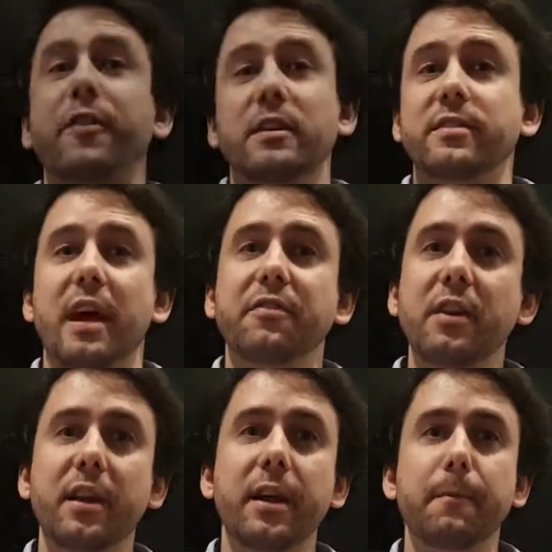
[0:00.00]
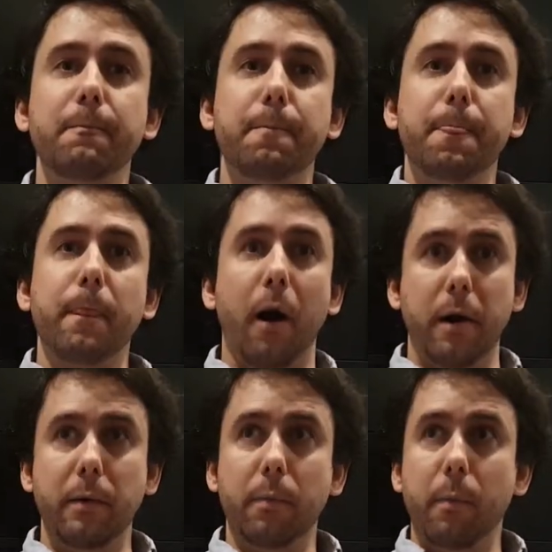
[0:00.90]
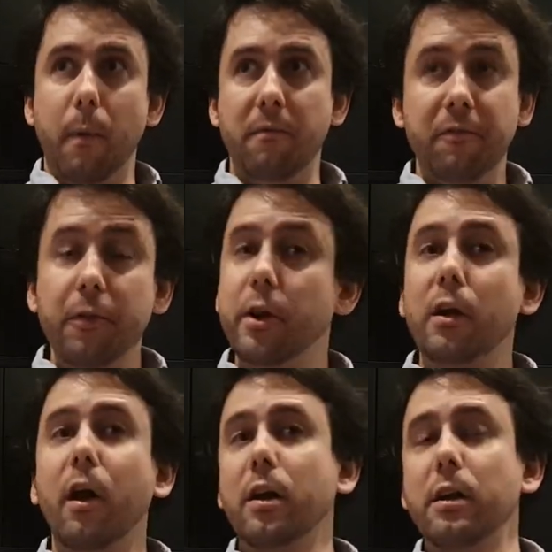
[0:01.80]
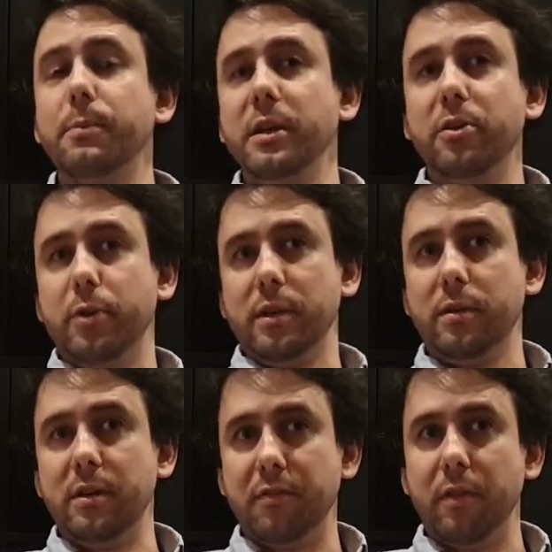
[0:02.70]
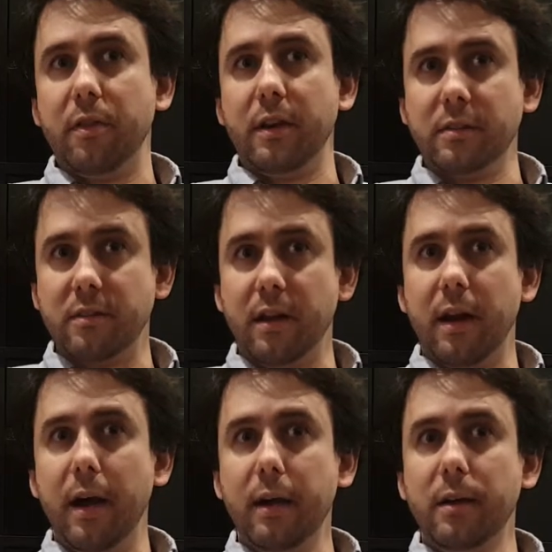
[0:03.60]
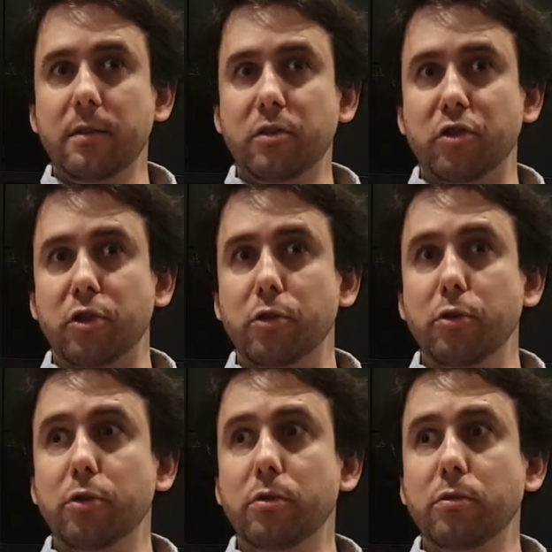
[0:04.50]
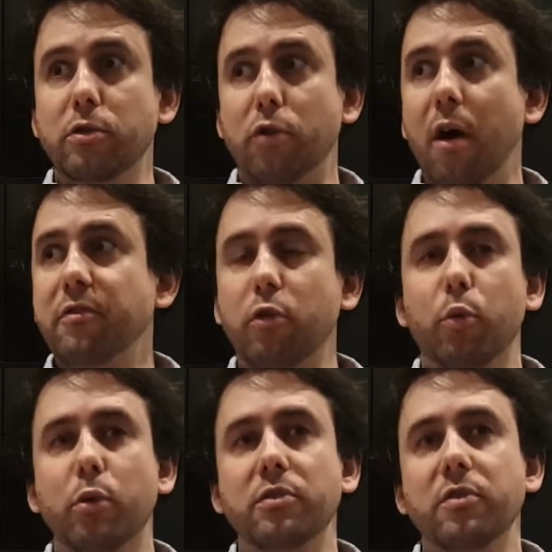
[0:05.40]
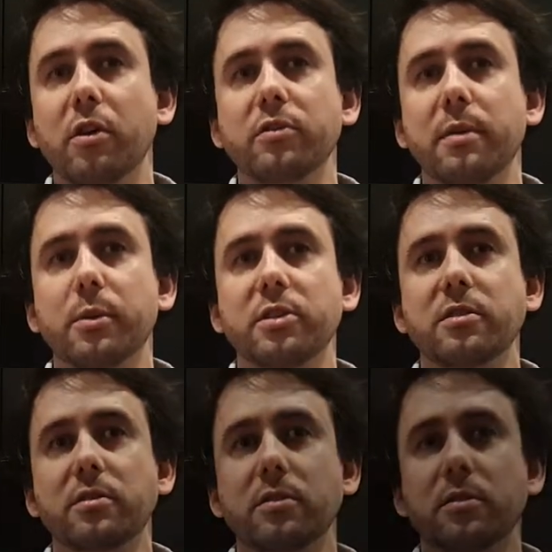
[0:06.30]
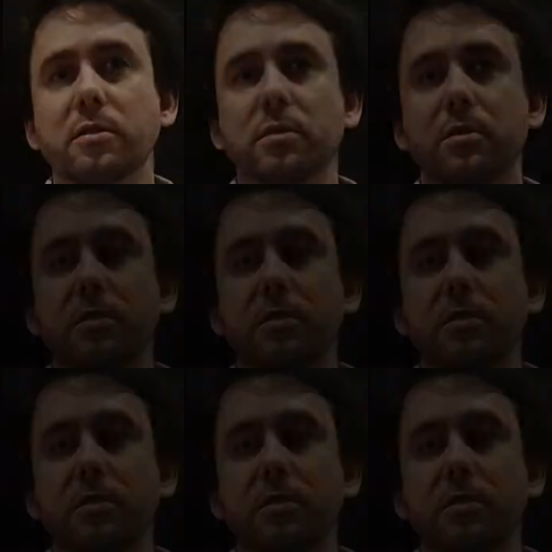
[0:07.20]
an infinite safety net, I'd very likely be doing different things today to drive towards those ambitions.